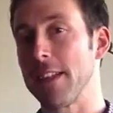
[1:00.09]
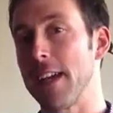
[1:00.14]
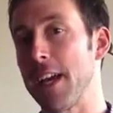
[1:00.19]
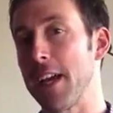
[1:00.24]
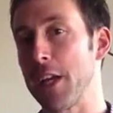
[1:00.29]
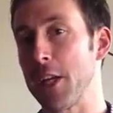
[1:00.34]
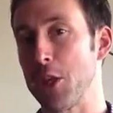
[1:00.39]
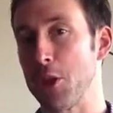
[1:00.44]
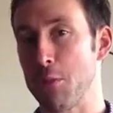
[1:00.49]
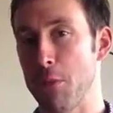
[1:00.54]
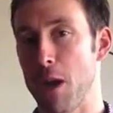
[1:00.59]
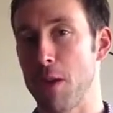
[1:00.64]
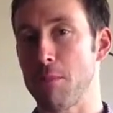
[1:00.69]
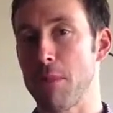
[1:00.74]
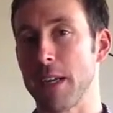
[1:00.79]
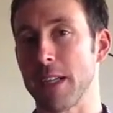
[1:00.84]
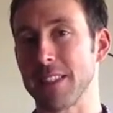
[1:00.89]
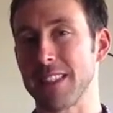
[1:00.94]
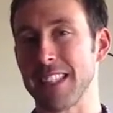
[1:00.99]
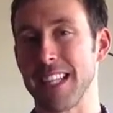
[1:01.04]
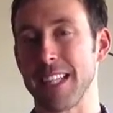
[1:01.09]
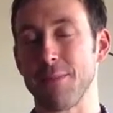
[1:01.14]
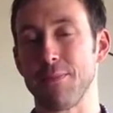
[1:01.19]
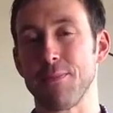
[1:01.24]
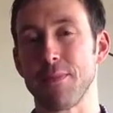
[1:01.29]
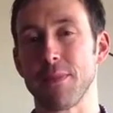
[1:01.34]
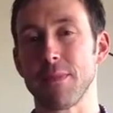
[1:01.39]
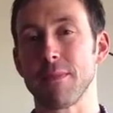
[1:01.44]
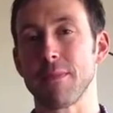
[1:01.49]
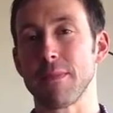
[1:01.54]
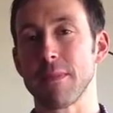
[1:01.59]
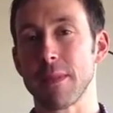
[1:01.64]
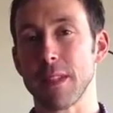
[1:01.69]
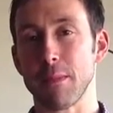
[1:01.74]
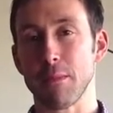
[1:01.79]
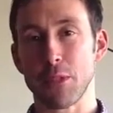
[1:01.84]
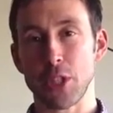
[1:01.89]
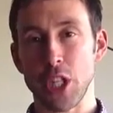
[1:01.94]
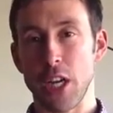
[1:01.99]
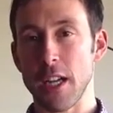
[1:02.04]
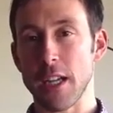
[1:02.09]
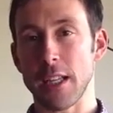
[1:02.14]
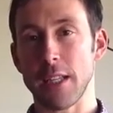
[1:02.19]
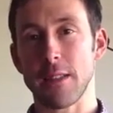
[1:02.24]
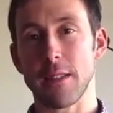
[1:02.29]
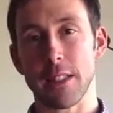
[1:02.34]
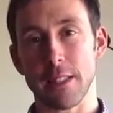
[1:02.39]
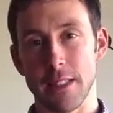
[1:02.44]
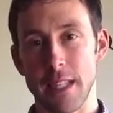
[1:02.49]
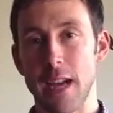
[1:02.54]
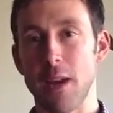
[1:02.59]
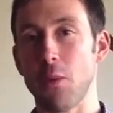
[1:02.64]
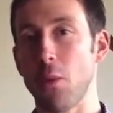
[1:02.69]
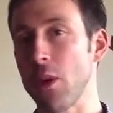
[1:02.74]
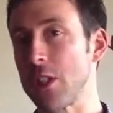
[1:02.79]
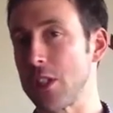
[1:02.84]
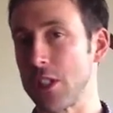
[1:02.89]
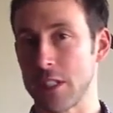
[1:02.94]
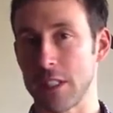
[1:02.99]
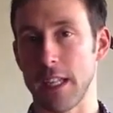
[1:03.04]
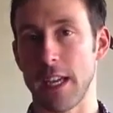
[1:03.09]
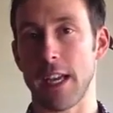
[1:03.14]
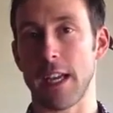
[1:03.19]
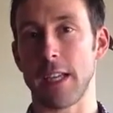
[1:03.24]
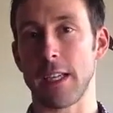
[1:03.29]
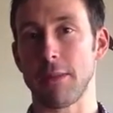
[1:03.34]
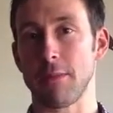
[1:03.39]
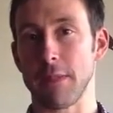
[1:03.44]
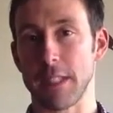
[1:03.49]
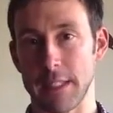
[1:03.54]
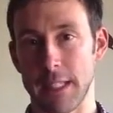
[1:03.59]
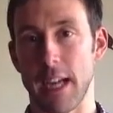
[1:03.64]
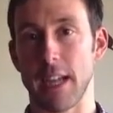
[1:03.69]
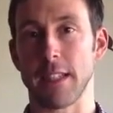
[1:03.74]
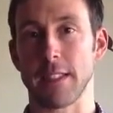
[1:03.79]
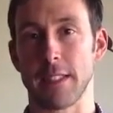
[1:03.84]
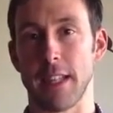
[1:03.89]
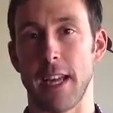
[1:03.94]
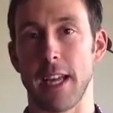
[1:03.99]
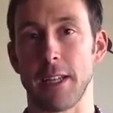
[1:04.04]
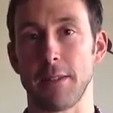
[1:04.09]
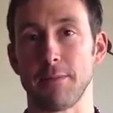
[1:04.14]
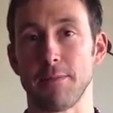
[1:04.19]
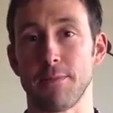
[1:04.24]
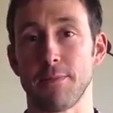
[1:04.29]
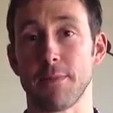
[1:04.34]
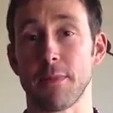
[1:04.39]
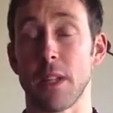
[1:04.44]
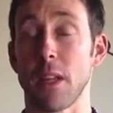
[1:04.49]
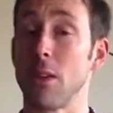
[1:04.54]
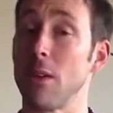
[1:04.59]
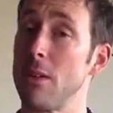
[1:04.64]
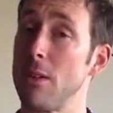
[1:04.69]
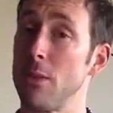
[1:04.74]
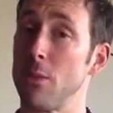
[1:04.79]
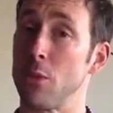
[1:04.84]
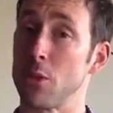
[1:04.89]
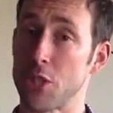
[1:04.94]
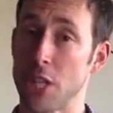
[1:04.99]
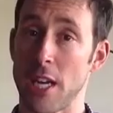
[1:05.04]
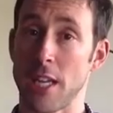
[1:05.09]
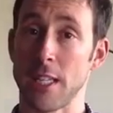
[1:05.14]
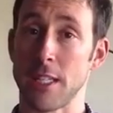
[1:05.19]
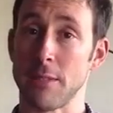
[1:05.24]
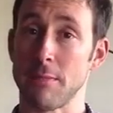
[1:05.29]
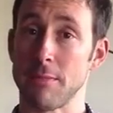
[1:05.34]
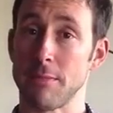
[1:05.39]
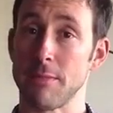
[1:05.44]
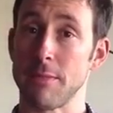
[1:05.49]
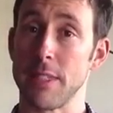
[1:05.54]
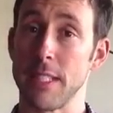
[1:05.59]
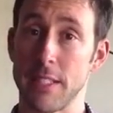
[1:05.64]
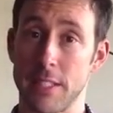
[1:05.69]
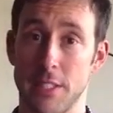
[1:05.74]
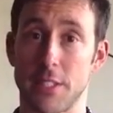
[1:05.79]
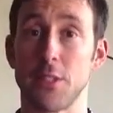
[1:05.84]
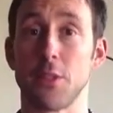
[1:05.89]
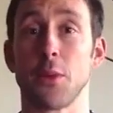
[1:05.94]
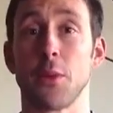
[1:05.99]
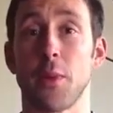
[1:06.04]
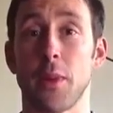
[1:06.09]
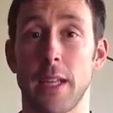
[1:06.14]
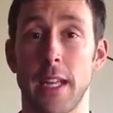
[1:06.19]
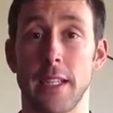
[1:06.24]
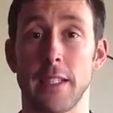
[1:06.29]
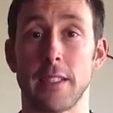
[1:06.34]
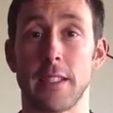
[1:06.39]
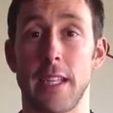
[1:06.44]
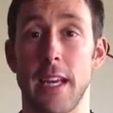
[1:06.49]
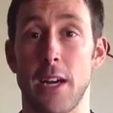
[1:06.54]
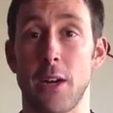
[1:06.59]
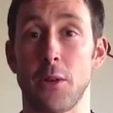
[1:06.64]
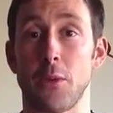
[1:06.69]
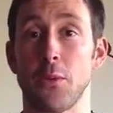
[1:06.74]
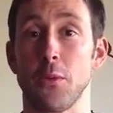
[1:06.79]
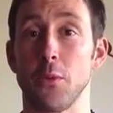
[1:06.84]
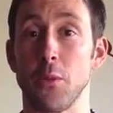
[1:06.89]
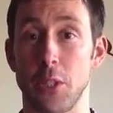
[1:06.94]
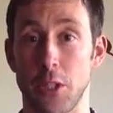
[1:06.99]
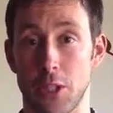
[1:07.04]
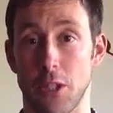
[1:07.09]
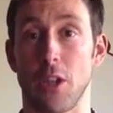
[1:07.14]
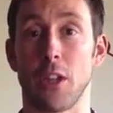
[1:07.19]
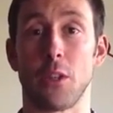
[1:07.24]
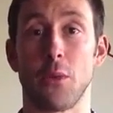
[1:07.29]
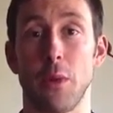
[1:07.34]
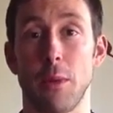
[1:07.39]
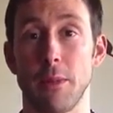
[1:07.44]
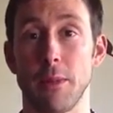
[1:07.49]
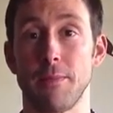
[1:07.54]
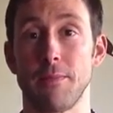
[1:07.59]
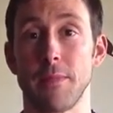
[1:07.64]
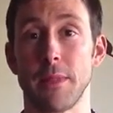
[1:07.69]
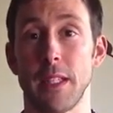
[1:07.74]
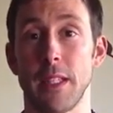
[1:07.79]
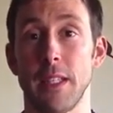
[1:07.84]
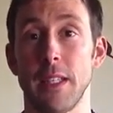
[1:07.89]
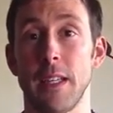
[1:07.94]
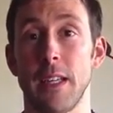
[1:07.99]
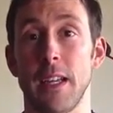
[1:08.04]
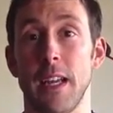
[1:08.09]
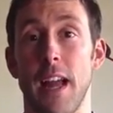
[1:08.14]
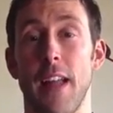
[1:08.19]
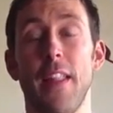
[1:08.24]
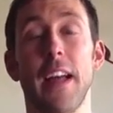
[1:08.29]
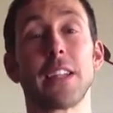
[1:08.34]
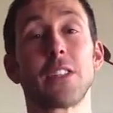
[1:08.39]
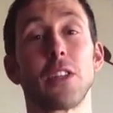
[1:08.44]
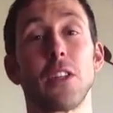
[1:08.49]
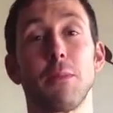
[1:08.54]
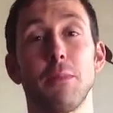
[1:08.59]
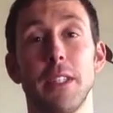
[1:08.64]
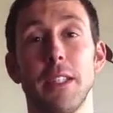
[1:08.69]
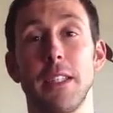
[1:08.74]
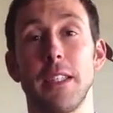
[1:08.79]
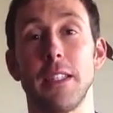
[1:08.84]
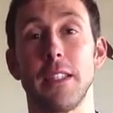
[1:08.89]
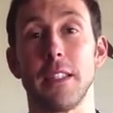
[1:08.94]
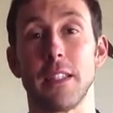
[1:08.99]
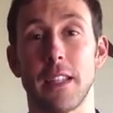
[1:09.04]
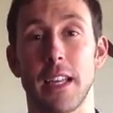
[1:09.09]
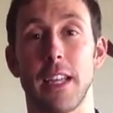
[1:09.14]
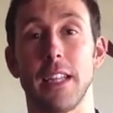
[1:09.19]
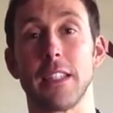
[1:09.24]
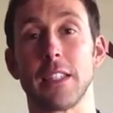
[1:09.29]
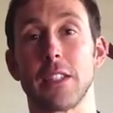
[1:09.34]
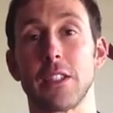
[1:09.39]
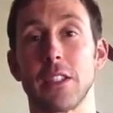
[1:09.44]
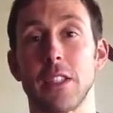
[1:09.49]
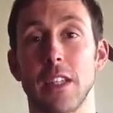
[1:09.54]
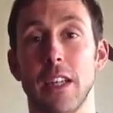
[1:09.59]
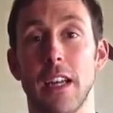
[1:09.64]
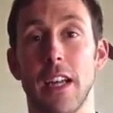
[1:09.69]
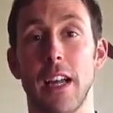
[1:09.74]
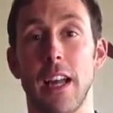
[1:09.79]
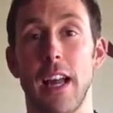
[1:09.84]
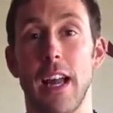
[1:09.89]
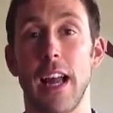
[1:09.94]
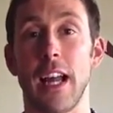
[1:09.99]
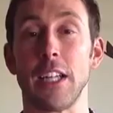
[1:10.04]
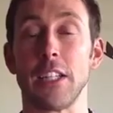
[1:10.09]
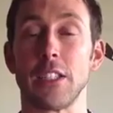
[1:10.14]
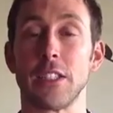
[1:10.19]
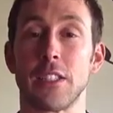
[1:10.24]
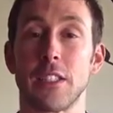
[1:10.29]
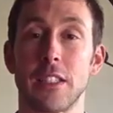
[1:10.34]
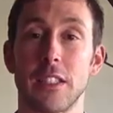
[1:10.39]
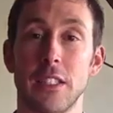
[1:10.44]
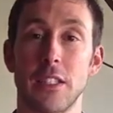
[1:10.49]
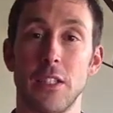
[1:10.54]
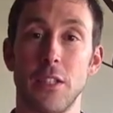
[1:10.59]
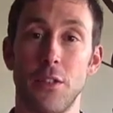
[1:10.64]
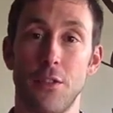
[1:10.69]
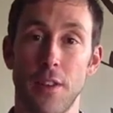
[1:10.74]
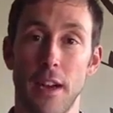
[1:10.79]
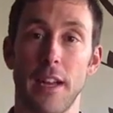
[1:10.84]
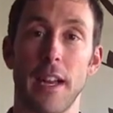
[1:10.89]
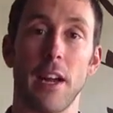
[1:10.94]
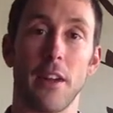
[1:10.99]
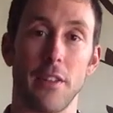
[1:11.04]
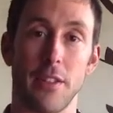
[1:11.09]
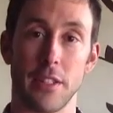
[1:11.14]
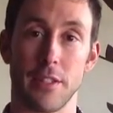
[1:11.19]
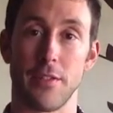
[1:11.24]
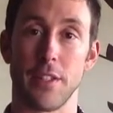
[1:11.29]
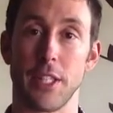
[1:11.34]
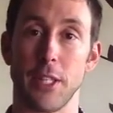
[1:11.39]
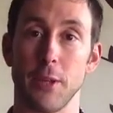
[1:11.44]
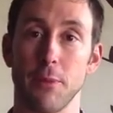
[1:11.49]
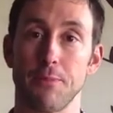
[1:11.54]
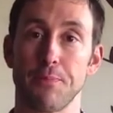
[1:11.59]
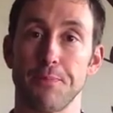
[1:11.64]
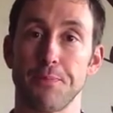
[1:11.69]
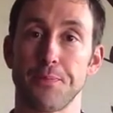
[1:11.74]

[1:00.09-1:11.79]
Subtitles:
day, your mom might have said, Johnny, it's not what you say, it's how you say it. Well, Johnny, it's still the case now when you're talking to women. And that's going to be the case as you find out in this video.